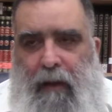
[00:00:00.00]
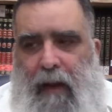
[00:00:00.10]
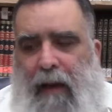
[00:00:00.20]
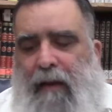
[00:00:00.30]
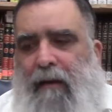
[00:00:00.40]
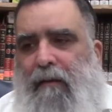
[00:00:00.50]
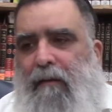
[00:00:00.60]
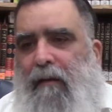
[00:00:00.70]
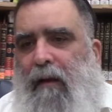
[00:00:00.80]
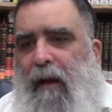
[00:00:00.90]
And
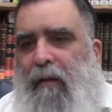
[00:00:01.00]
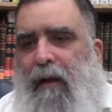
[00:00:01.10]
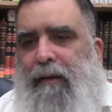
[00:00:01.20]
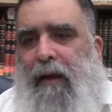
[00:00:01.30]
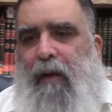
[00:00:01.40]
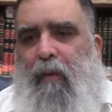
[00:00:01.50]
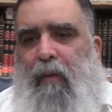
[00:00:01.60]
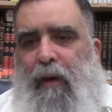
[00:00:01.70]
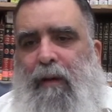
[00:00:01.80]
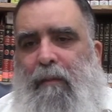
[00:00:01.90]
I'm going to tell you
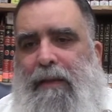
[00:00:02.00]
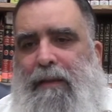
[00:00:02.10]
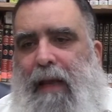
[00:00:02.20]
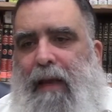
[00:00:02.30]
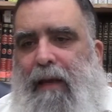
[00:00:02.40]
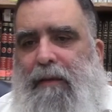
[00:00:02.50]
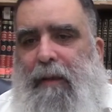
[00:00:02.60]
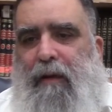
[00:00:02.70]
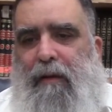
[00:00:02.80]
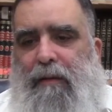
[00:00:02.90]
where the mistake is,
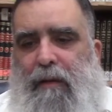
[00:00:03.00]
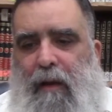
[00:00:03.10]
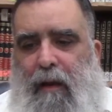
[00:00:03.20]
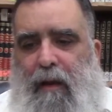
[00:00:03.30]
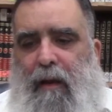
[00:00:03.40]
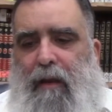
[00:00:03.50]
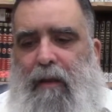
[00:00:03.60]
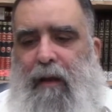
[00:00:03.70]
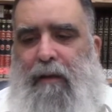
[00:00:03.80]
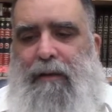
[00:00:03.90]
because
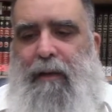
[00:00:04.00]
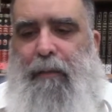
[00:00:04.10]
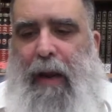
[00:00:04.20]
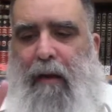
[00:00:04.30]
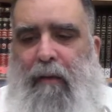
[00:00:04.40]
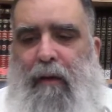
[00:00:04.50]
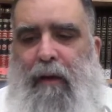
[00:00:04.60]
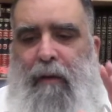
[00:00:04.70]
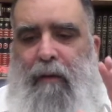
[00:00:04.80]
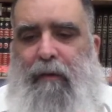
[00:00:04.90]
there is a parallel
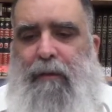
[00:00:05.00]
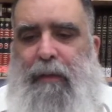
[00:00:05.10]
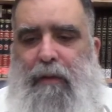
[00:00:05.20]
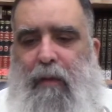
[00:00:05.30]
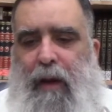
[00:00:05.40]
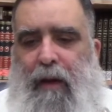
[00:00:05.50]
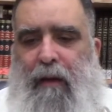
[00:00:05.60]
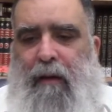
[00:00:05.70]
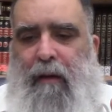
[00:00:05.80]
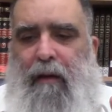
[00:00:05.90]
universe
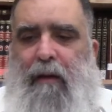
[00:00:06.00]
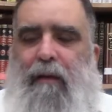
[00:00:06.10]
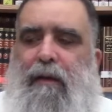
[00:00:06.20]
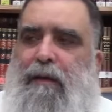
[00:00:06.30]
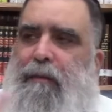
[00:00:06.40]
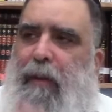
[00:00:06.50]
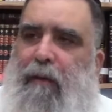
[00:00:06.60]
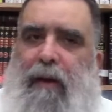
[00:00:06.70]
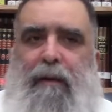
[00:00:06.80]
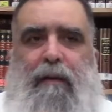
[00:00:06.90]
between the
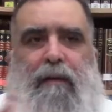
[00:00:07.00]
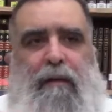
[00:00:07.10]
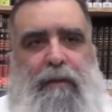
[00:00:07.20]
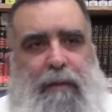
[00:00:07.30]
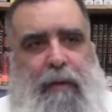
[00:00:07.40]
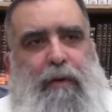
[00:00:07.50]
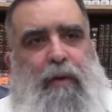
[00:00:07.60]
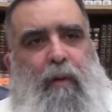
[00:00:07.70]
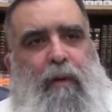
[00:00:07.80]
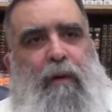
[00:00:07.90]

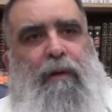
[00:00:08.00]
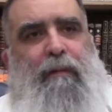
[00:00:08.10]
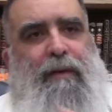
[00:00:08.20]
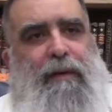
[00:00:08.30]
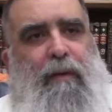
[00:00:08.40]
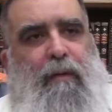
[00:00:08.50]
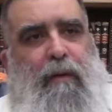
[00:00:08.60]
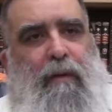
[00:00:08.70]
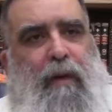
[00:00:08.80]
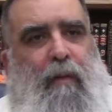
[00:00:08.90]
spiritual world and the physical
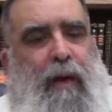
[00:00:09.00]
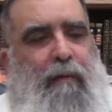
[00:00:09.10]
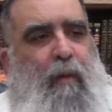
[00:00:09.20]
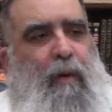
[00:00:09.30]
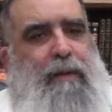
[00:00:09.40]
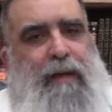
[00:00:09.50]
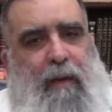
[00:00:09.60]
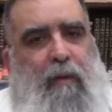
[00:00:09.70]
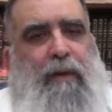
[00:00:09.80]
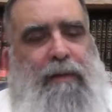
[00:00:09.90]
world. And whatever works here
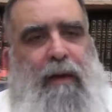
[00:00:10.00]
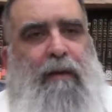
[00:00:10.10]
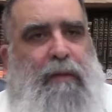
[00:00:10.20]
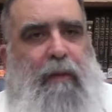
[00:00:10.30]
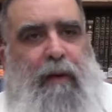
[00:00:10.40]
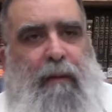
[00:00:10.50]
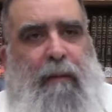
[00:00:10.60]
works there as well.